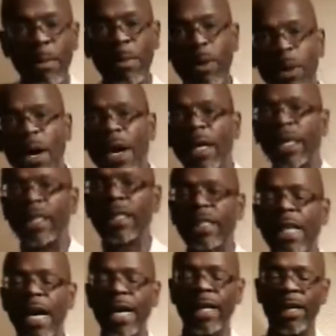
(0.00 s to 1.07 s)
I'm gonna hang this
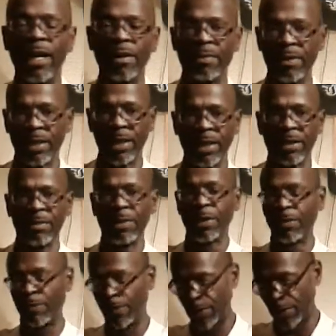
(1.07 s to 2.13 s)
light up, and it'll be
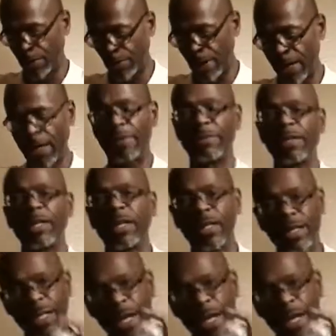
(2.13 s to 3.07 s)
a video right after this.